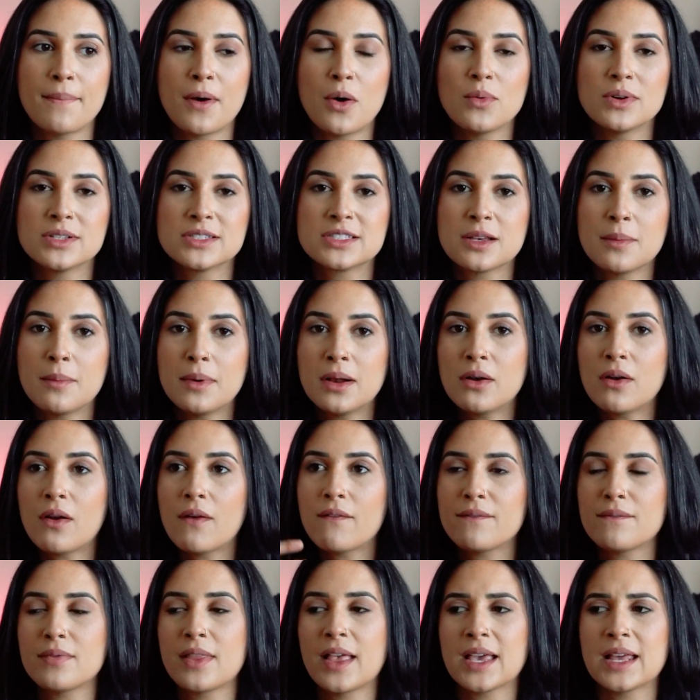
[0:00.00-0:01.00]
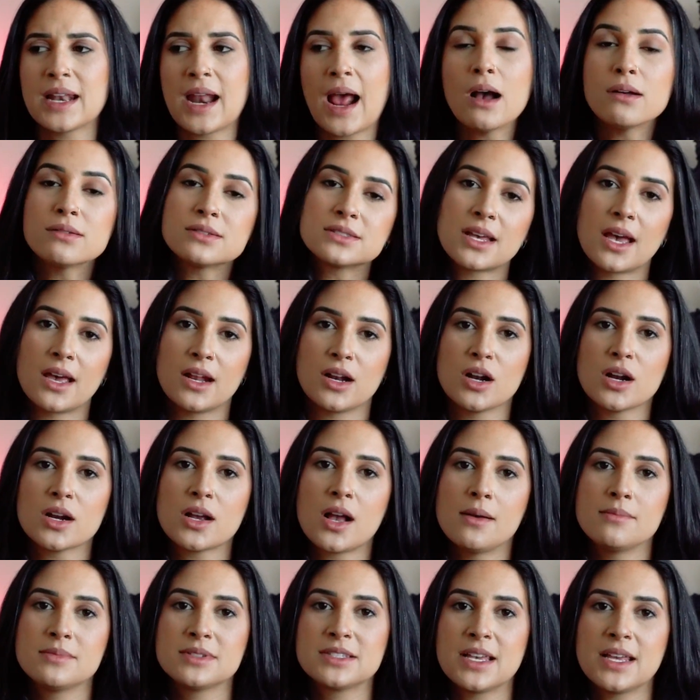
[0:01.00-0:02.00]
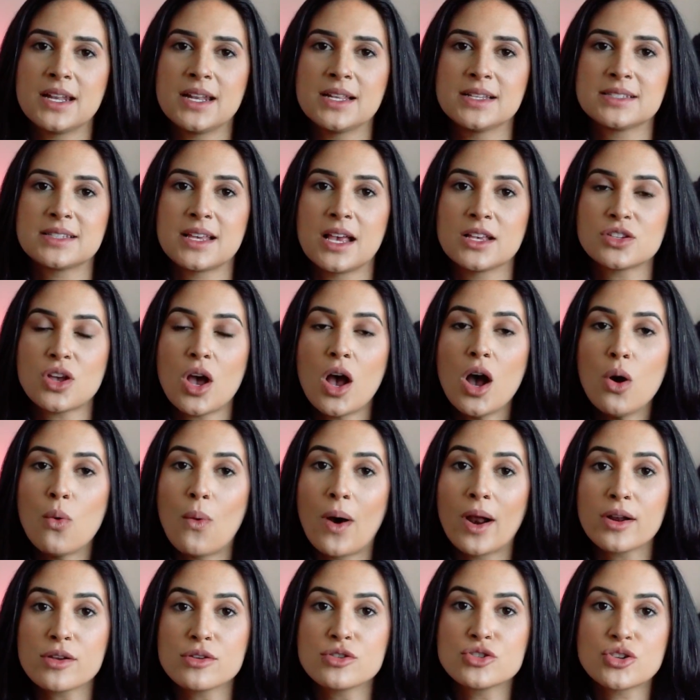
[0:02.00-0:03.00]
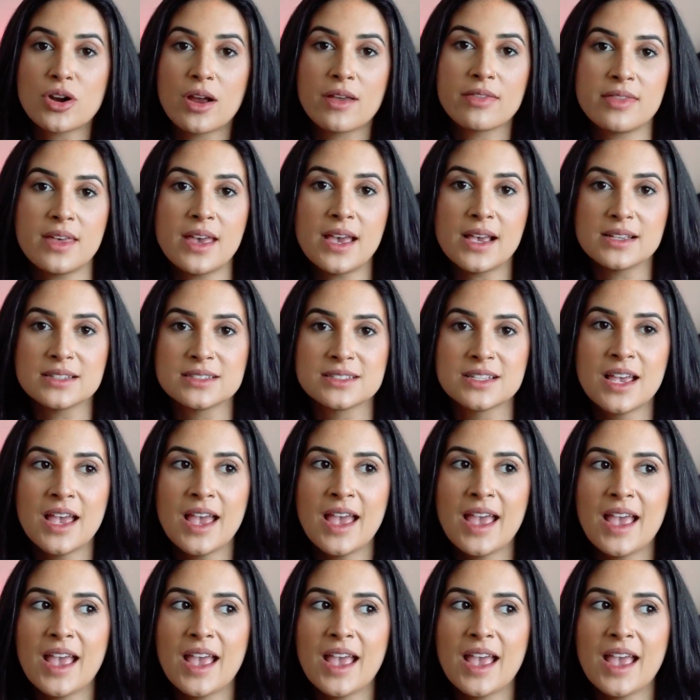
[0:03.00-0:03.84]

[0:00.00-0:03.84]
But when someone like an outsider comes in and says, oh, why don't you try this?